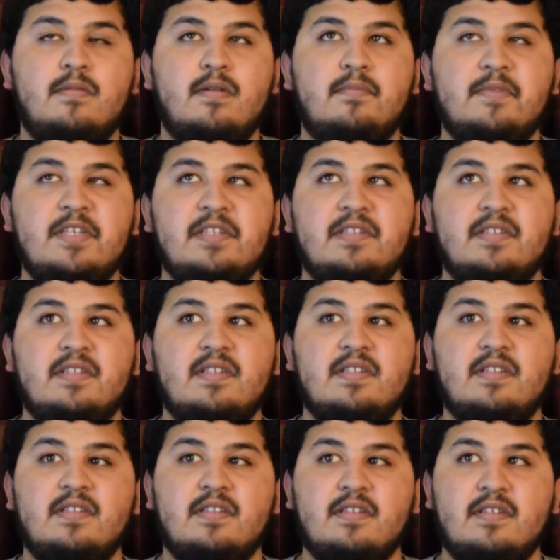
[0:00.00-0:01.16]
I mean,
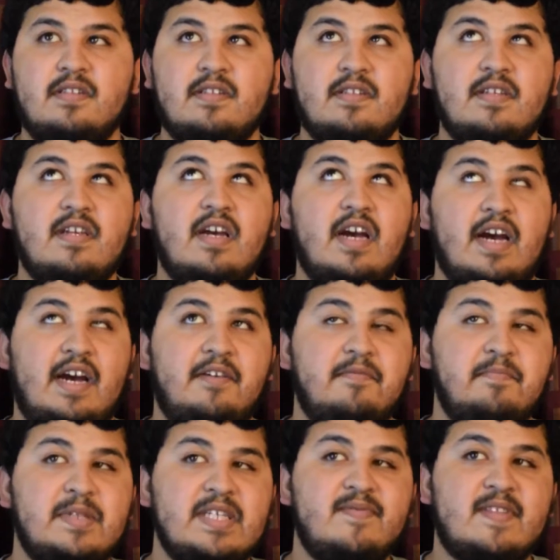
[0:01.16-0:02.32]
I
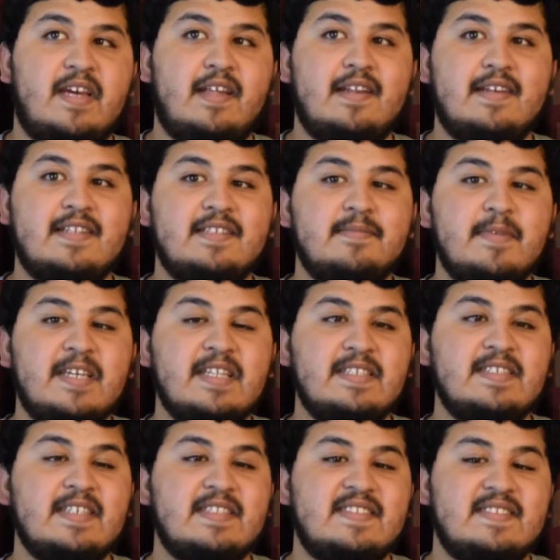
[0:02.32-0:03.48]
don't believe that. It doesn't make any
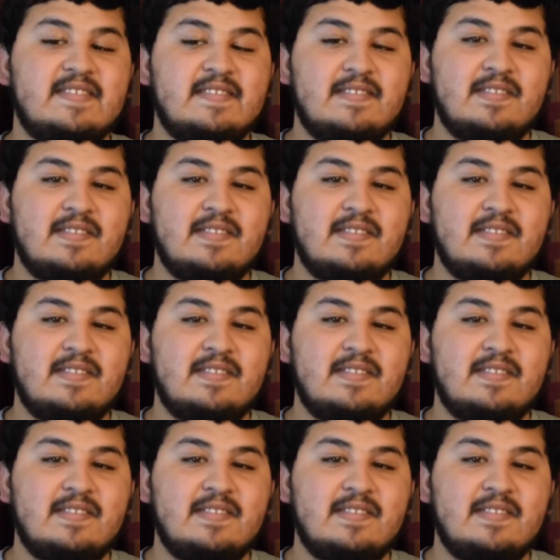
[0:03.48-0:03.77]
sense.